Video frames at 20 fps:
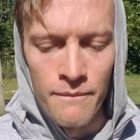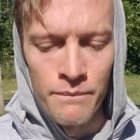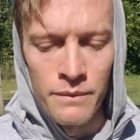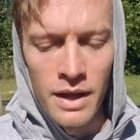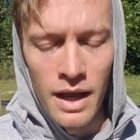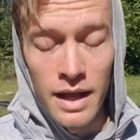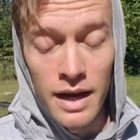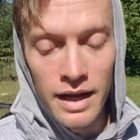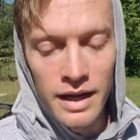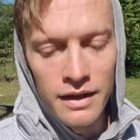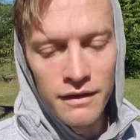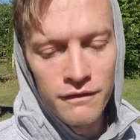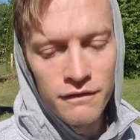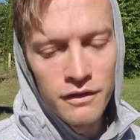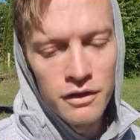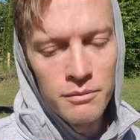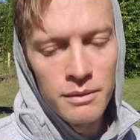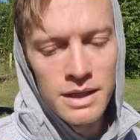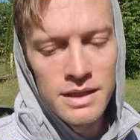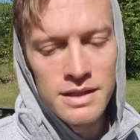And I can
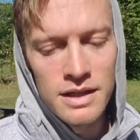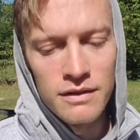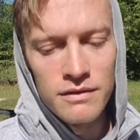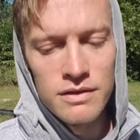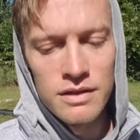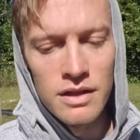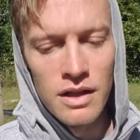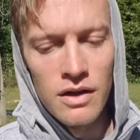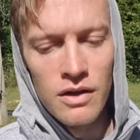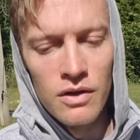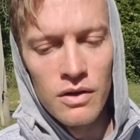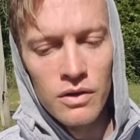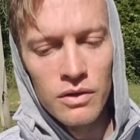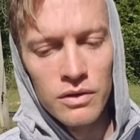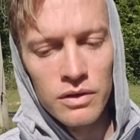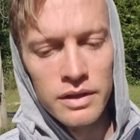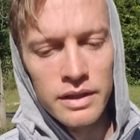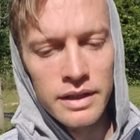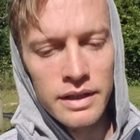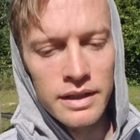feel myself
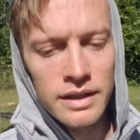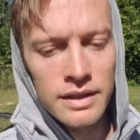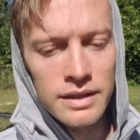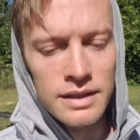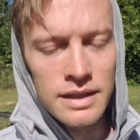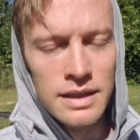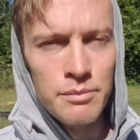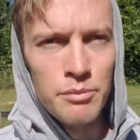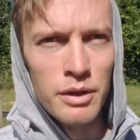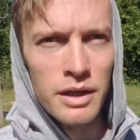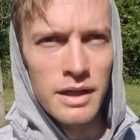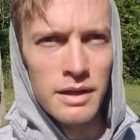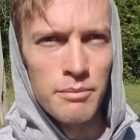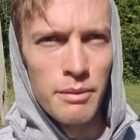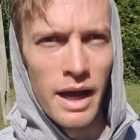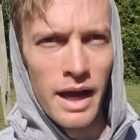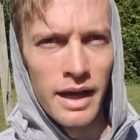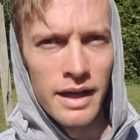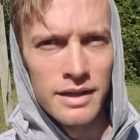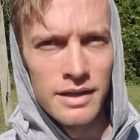slowly deepening
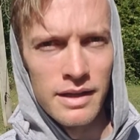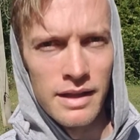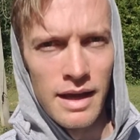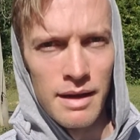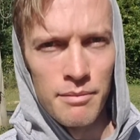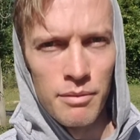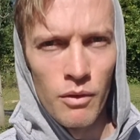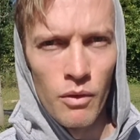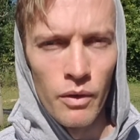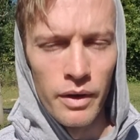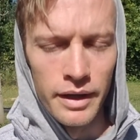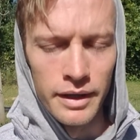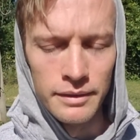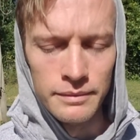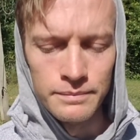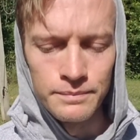back to that point.